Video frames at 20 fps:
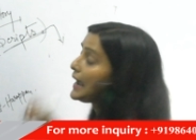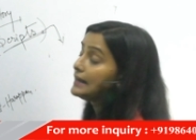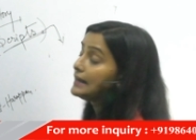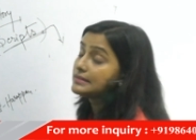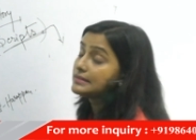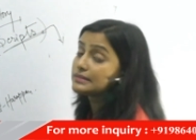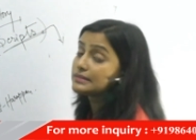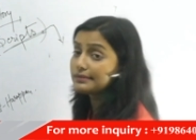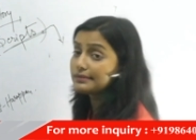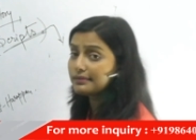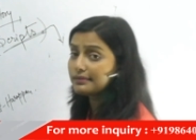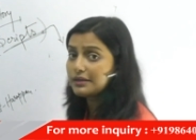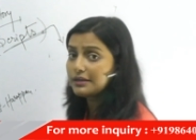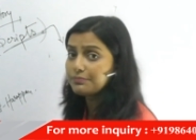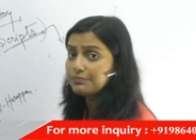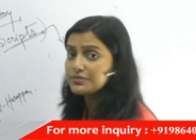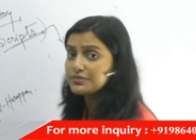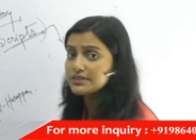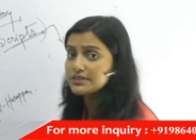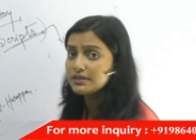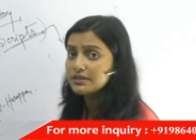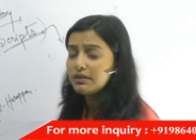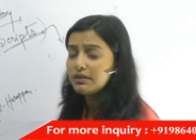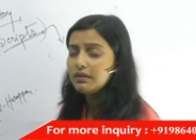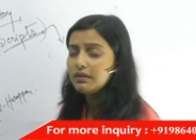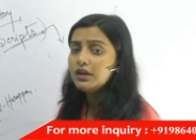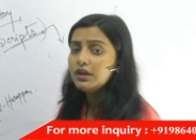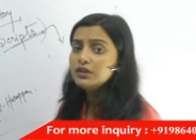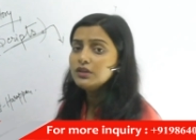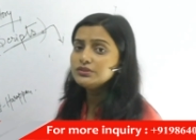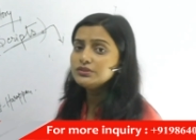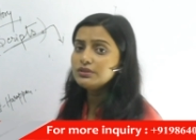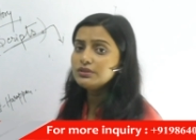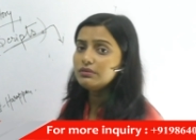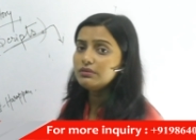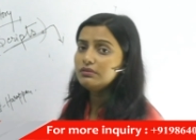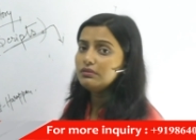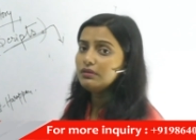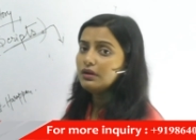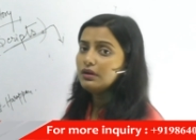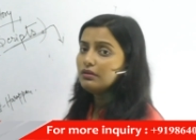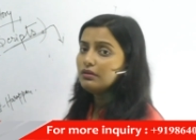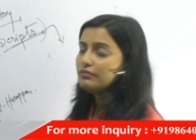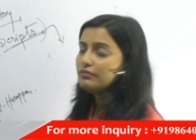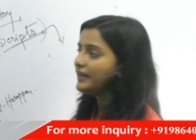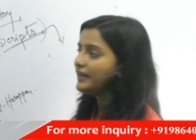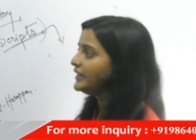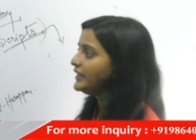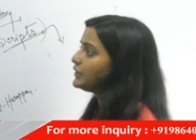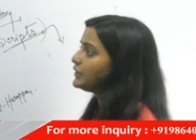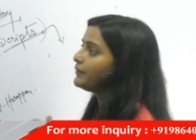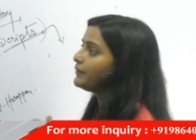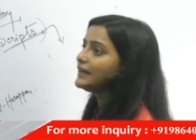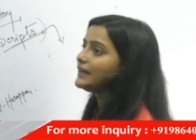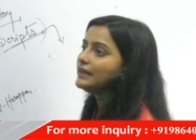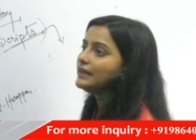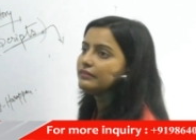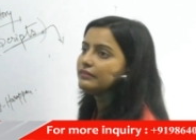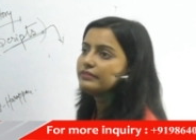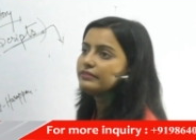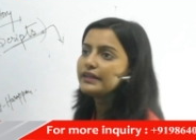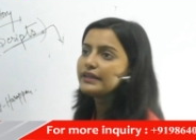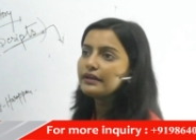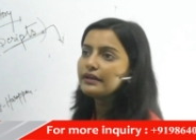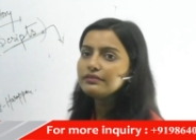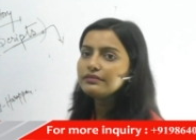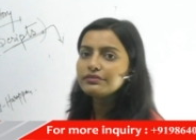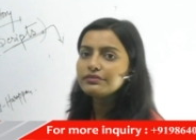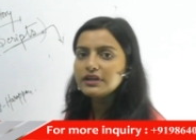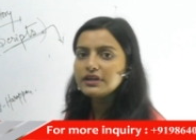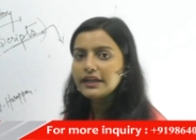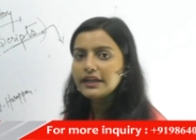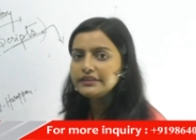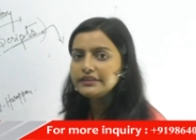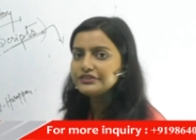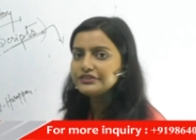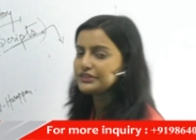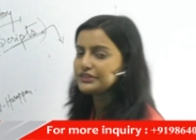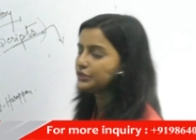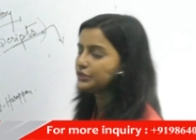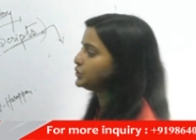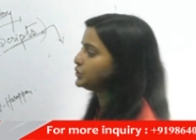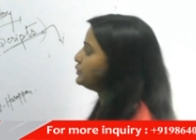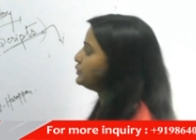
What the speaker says: scripts, so very quickly we can relate it to